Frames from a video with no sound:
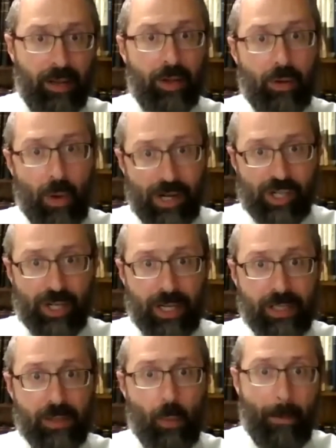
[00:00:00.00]
The question
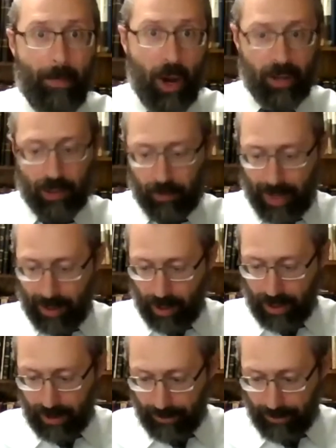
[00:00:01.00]
is, what bracha do you make on it?